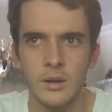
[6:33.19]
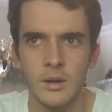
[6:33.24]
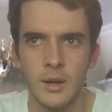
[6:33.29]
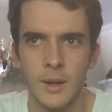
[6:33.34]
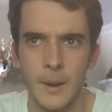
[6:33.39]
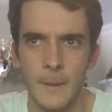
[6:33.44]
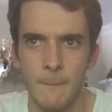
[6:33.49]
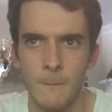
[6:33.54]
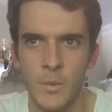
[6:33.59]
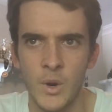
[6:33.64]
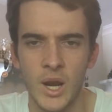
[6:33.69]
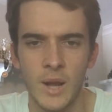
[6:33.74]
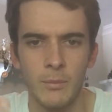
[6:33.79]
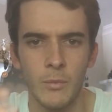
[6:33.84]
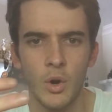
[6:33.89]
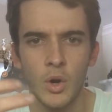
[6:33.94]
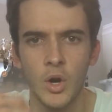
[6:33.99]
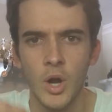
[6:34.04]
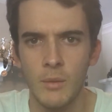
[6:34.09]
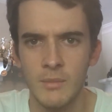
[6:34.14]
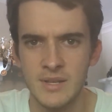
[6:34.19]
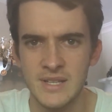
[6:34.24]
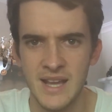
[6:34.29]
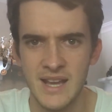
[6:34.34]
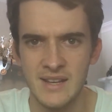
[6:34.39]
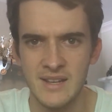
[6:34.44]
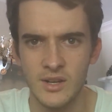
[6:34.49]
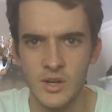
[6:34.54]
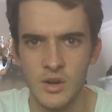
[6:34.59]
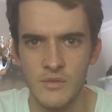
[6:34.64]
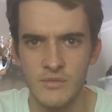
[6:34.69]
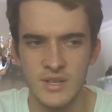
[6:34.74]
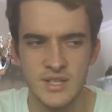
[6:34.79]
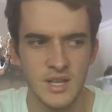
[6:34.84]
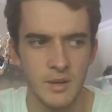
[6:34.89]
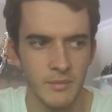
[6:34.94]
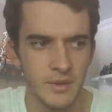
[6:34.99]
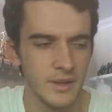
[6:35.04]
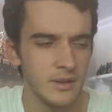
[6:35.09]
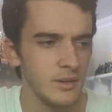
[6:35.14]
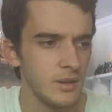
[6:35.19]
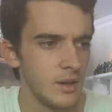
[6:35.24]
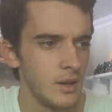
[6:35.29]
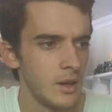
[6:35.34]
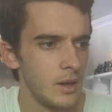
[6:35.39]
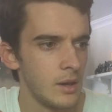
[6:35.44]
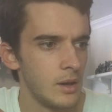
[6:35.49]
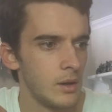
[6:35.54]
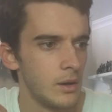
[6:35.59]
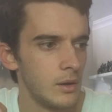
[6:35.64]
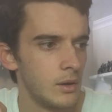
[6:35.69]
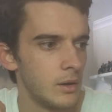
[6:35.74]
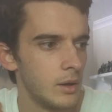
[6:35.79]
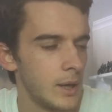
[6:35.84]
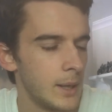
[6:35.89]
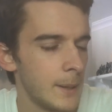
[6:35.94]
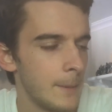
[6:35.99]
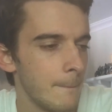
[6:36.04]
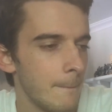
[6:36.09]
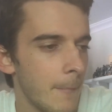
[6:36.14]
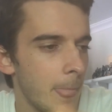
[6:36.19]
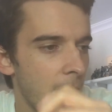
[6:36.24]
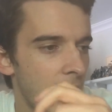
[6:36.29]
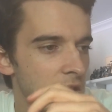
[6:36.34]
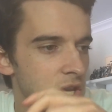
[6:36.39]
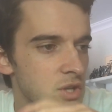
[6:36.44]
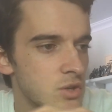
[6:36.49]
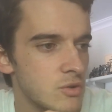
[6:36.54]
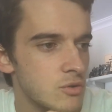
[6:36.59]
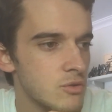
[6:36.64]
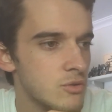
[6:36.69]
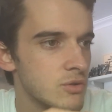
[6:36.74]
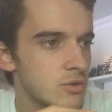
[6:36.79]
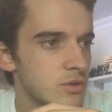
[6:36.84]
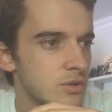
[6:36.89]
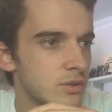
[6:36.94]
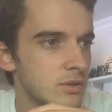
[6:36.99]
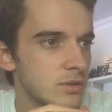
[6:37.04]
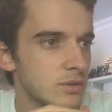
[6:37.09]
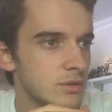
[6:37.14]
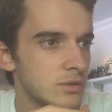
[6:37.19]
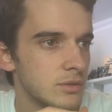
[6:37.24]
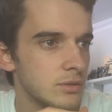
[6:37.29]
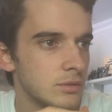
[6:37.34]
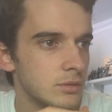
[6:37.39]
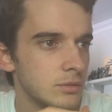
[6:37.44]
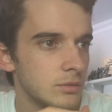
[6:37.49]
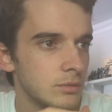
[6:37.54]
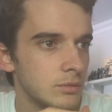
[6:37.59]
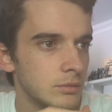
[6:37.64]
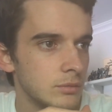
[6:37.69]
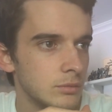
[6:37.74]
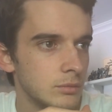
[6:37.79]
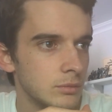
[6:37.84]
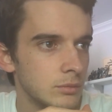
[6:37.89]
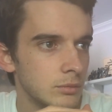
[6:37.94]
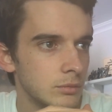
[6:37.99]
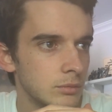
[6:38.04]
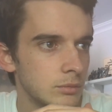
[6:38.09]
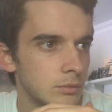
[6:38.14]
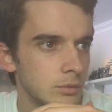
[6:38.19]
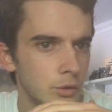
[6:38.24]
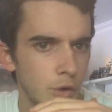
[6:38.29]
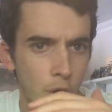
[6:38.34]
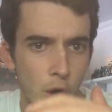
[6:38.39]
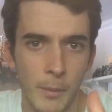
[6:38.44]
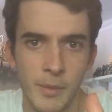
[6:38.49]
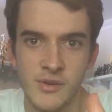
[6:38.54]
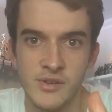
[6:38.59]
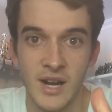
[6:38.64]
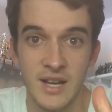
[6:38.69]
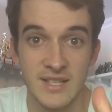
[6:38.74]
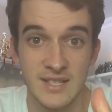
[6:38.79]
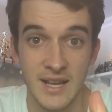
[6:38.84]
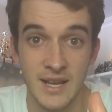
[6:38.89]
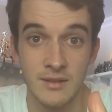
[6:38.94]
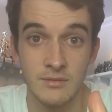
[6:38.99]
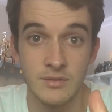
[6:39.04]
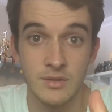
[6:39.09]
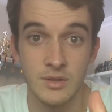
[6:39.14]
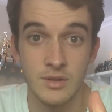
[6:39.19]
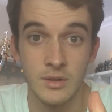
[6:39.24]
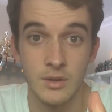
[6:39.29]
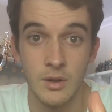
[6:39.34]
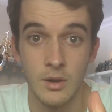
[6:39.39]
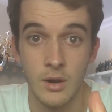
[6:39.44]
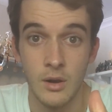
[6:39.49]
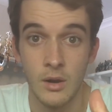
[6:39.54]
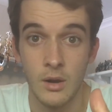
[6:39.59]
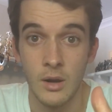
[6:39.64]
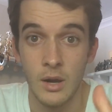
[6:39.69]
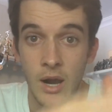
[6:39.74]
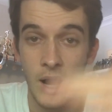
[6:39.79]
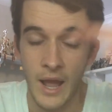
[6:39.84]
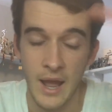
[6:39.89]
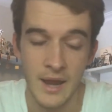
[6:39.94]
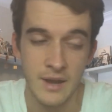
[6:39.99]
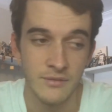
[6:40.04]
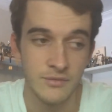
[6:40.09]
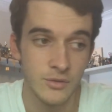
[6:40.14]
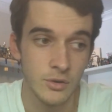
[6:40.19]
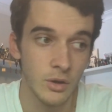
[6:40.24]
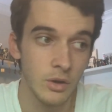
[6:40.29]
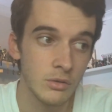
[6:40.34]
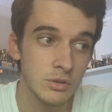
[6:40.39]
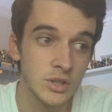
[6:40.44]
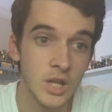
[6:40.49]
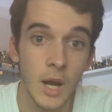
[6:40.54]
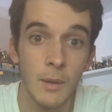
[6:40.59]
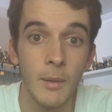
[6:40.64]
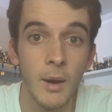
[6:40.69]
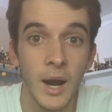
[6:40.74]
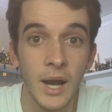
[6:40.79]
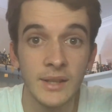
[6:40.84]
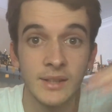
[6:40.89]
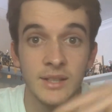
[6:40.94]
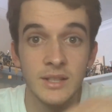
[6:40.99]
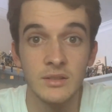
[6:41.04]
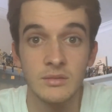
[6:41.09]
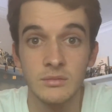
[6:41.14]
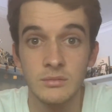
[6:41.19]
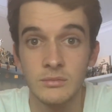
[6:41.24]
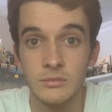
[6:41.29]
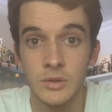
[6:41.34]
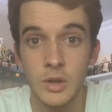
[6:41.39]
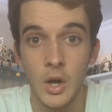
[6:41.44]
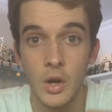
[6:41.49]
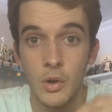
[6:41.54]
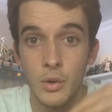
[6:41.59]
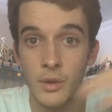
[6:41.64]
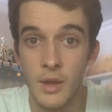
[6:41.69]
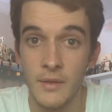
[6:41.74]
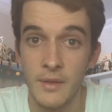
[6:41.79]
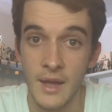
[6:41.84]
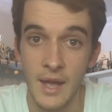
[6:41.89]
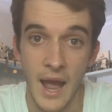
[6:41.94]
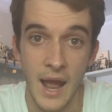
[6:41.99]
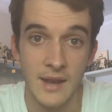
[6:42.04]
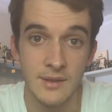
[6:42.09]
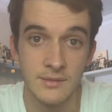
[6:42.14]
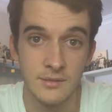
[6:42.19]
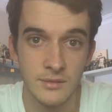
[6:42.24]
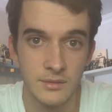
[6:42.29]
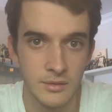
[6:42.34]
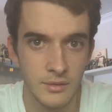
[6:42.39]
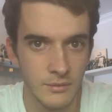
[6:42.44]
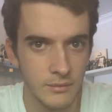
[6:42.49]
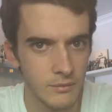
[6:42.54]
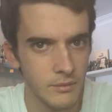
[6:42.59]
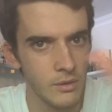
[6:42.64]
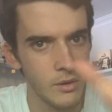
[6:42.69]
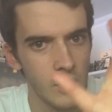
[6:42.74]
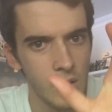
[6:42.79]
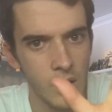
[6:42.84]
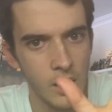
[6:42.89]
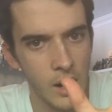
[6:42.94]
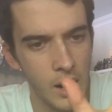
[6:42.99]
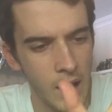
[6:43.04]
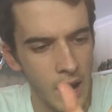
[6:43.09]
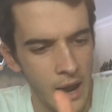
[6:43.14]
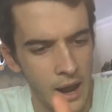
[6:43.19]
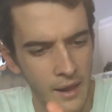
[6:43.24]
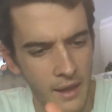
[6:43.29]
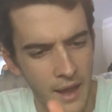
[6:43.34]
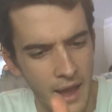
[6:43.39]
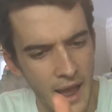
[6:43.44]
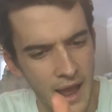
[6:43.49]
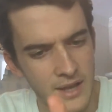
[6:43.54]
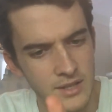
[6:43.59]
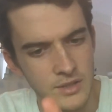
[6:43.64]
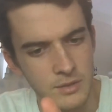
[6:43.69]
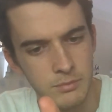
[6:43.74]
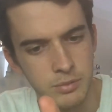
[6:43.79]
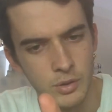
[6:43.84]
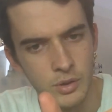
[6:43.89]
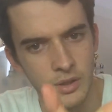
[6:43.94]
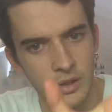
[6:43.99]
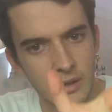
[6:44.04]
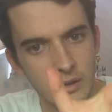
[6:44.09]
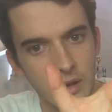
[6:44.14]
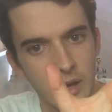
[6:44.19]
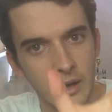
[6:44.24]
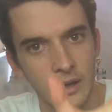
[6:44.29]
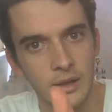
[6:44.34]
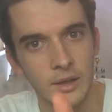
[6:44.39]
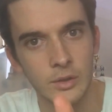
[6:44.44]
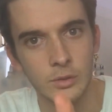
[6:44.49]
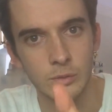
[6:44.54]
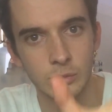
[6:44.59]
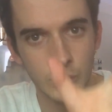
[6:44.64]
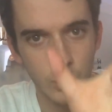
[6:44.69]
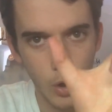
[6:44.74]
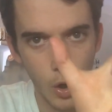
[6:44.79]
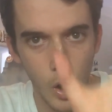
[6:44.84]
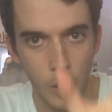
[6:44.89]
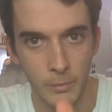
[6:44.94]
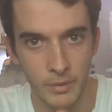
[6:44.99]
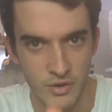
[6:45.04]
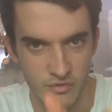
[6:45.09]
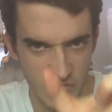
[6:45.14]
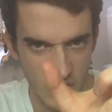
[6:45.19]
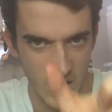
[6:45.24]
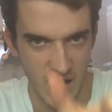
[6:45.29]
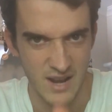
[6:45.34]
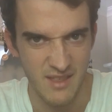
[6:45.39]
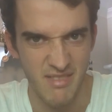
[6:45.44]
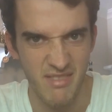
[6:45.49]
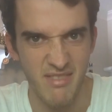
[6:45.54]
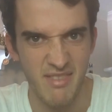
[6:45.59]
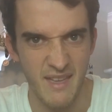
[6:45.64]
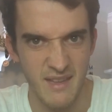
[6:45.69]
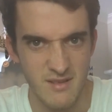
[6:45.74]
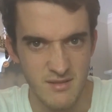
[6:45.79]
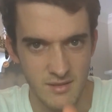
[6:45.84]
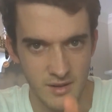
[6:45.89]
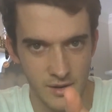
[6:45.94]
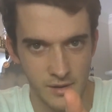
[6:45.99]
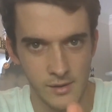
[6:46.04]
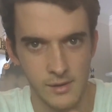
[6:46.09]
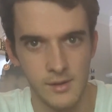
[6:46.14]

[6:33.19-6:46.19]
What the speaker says: When I'm not commentating over something, I use the copyright sounds. And for a long time, I didn't know that I had to put in like a little copyright thing